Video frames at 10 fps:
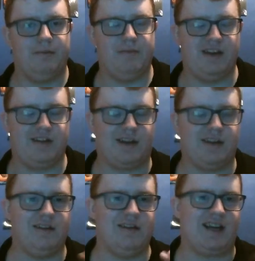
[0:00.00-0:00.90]
there's you
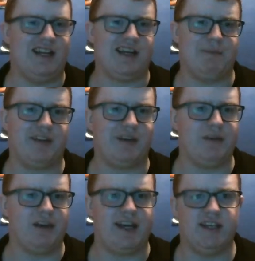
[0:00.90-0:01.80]
can tell that's kind of like
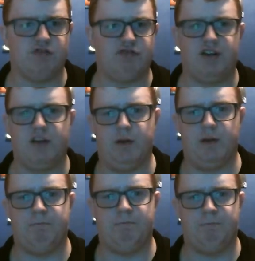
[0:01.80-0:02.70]
miscommunication stretches,
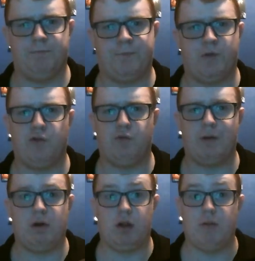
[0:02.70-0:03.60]
but those were
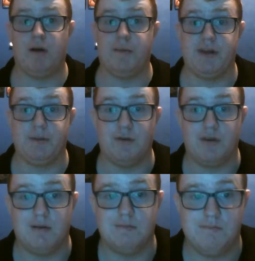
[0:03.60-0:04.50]
really my only problems in the
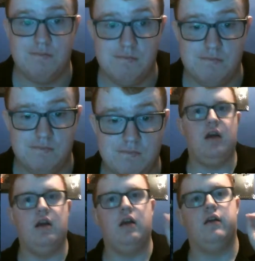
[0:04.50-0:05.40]
movie.
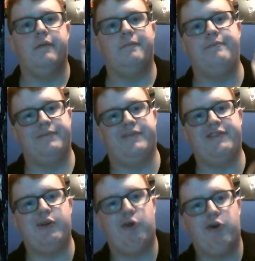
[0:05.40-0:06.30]

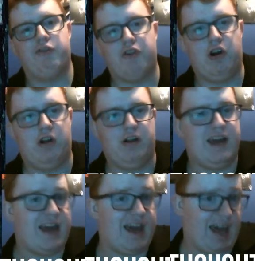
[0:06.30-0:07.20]
So overall,
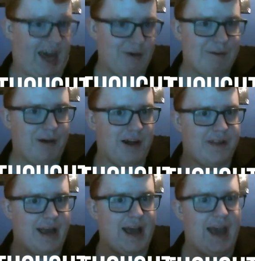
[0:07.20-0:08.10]
Harry
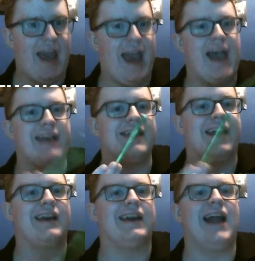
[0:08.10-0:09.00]
Potter and
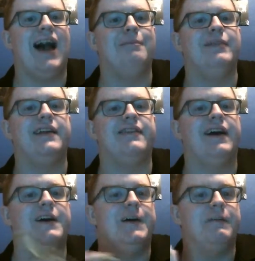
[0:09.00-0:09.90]
the
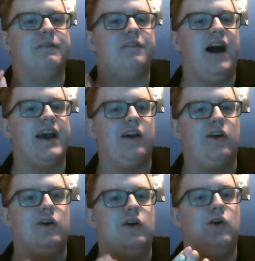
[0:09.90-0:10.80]
Goblet of
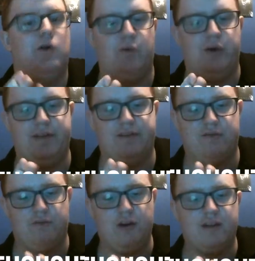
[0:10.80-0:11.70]
Fire
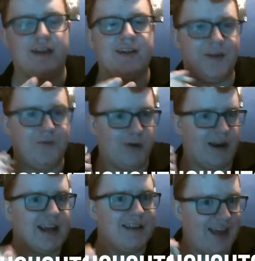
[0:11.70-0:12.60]
was, like I said
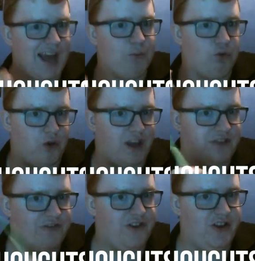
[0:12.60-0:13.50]
before, a damn
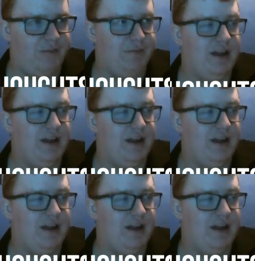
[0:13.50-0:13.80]
great film.